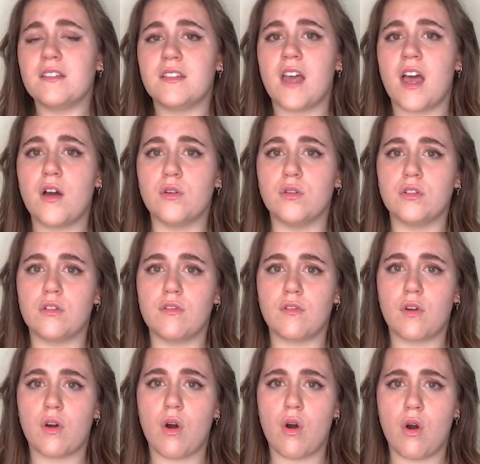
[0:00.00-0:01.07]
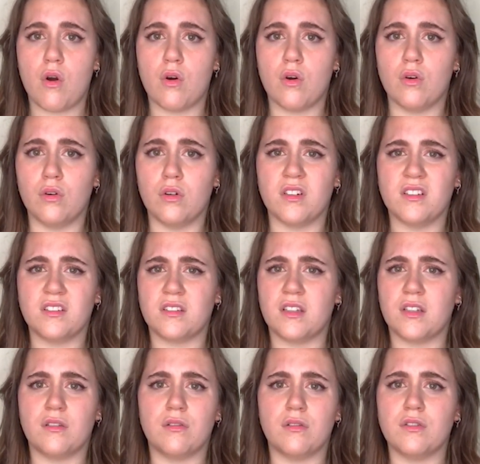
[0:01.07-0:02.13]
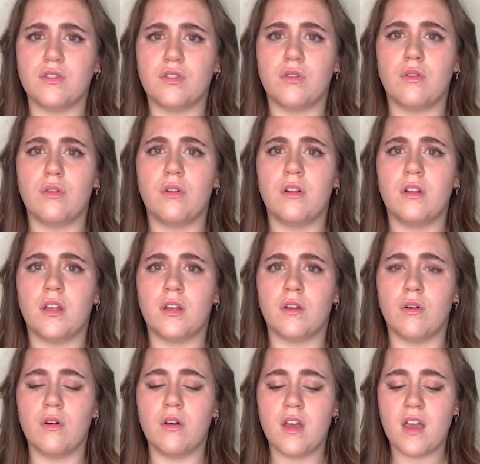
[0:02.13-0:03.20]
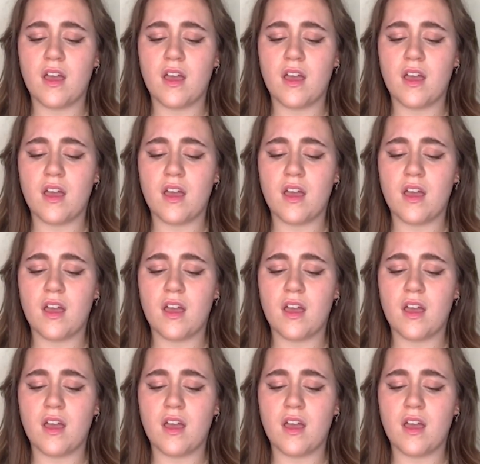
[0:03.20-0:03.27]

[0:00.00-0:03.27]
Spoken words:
Towers of gold are still too little,